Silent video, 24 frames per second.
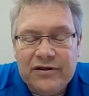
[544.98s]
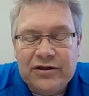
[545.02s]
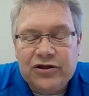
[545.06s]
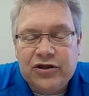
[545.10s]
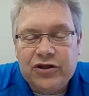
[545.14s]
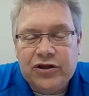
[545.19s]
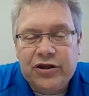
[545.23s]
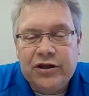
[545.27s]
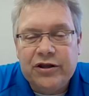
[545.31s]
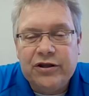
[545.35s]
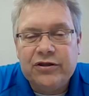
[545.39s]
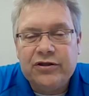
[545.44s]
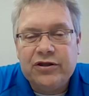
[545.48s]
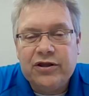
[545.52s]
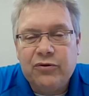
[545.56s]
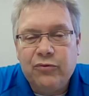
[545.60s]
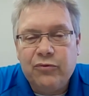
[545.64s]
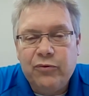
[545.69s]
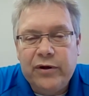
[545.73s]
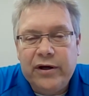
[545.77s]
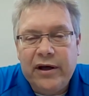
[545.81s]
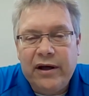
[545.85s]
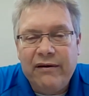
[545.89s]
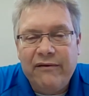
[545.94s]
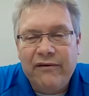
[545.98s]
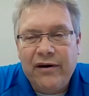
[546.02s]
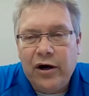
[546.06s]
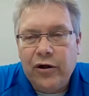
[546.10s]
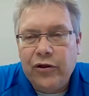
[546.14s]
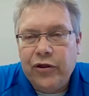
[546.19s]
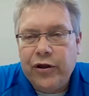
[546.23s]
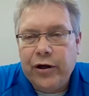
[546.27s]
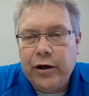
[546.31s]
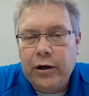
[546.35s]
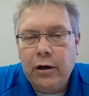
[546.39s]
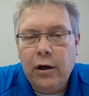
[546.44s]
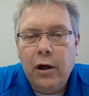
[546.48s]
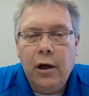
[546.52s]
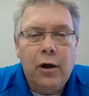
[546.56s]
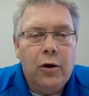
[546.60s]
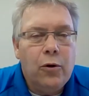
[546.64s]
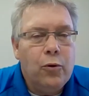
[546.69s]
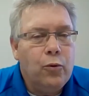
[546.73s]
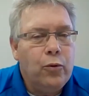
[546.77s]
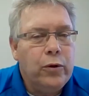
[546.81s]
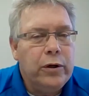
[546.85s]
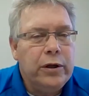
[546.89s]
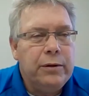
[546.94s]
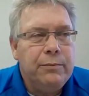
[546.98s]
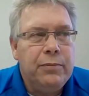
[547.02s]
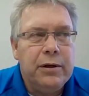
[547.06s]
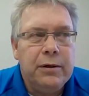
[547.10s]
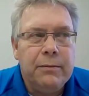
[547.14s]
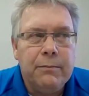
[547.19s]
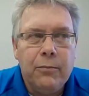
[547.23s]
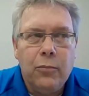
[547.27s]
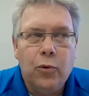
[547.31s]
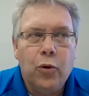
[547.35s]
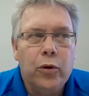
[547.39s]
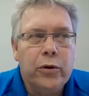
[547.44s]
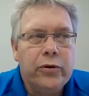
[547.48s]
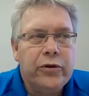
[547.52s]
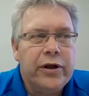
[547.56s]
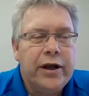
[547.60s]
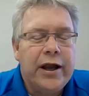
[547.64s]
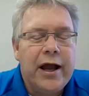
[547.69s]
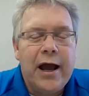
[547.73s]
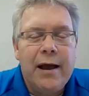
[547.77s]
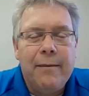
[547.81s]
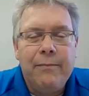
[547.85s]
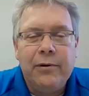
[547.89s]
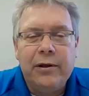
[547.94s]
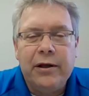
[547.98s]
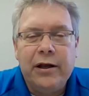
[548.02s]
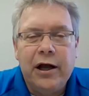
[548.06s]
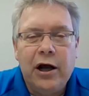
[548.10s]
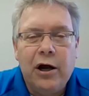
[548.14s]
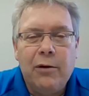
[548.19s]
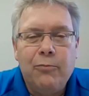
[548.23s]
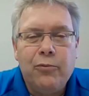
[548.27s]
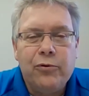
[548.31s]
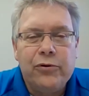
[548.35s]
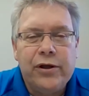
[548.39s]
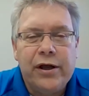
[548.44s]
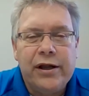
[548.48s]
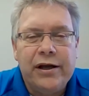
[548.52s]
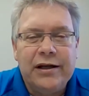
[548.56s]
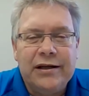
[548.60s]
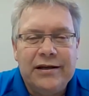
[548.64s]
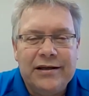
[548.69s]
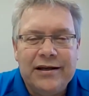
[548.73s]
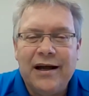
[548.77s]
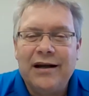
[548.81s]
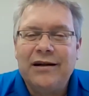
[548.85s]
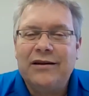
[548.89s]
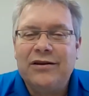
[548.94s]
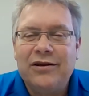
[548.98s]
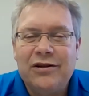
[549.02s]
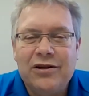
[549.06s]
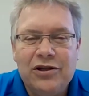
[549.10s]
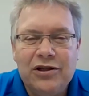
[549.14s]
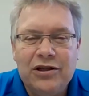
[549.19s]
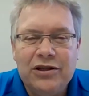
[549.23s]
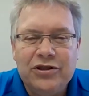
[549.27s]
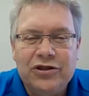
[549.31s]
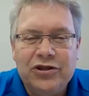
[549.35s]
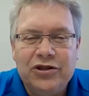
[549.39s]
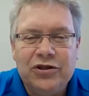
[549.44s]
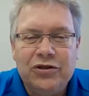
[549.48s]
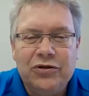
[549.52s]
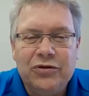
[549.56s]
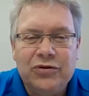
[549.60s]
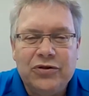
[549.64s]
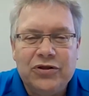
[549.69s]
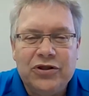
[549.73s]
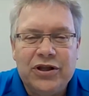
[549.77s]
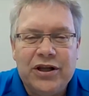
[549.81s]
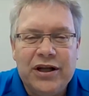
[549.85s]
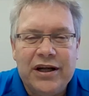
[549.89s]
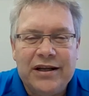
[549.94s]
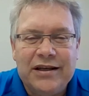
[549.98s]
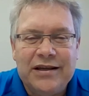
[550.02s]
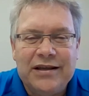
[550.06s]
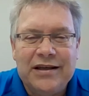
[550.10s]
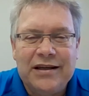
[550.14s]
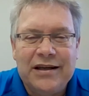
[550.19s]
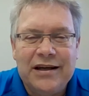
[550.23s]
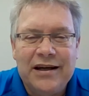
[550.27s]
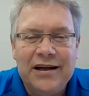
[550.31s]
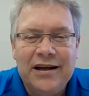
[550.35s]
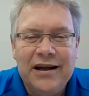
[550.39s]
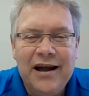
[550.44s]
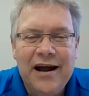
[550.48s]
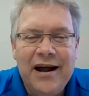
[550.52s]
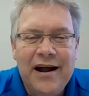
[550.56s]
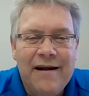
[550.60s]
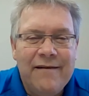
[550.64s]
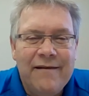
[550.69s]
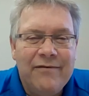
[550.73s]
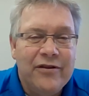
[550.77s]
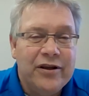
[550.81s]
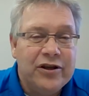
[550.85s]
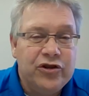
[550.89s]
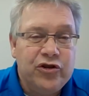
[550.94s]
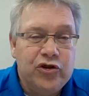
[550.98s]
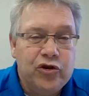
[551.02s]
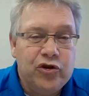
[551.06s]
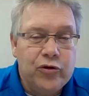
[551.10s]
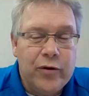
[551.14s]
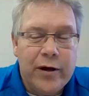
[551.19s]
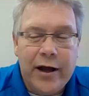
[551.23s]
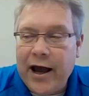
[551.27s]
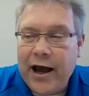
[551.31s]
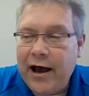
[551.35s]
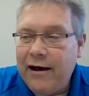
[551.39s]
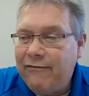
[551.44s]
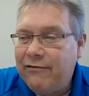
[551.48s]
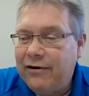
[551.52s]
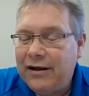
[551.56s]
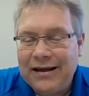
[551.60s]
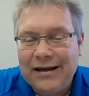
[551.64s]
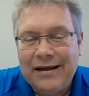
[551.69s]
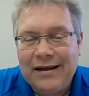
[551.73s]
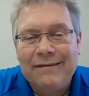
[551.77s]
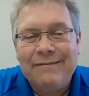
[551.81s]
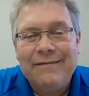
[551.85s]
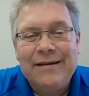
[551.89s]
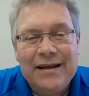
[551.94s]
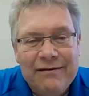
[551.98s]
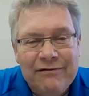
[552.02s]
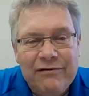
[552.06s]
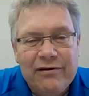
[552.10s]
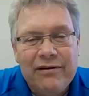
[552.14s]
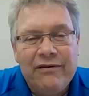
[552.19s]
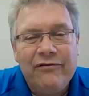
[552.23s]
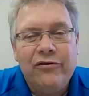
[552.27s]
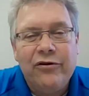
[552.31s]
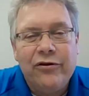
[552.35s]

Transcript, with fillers: of engineers that we have out there. We'd be more than happy to help with any technical issues that uh, that you have. Even